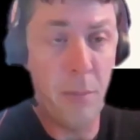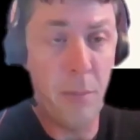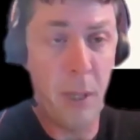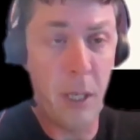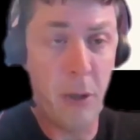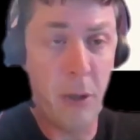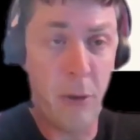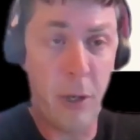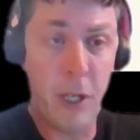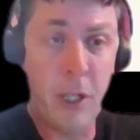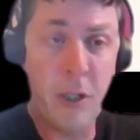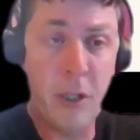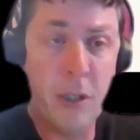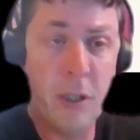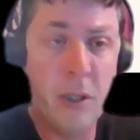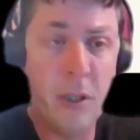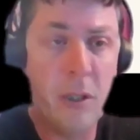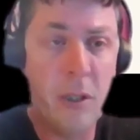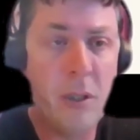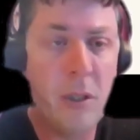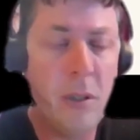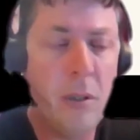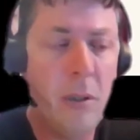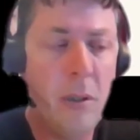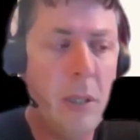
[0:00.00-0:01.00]

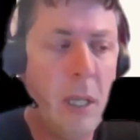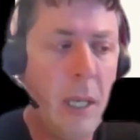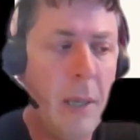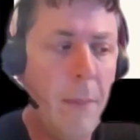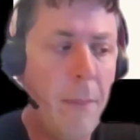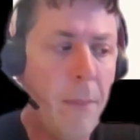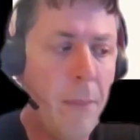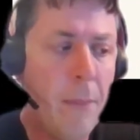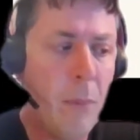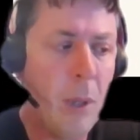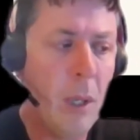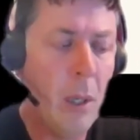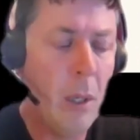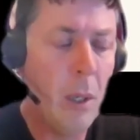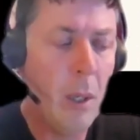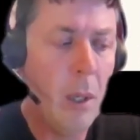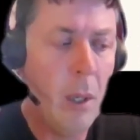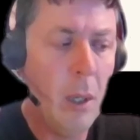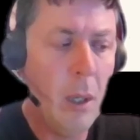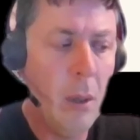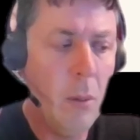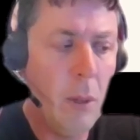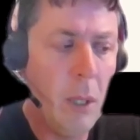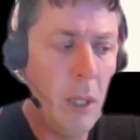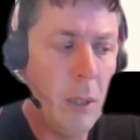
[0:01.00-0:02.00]
migrations
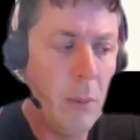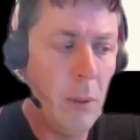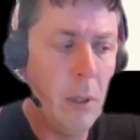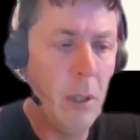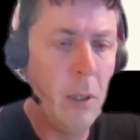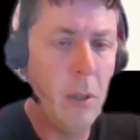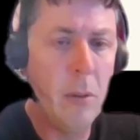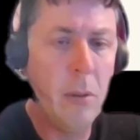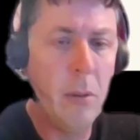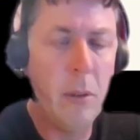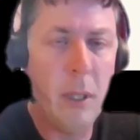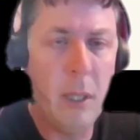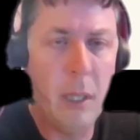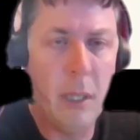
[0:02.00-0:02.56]
really well.